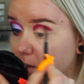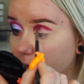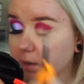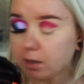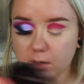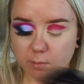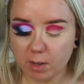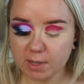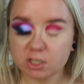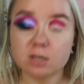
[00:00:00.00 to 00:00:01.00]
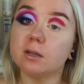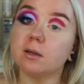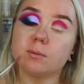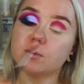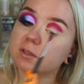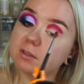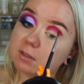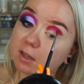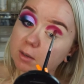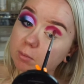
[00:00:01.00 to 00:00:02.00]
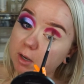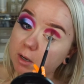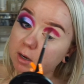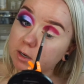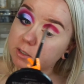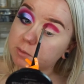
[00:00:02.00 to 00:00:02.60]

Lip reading: I can imagine it will stain my eyes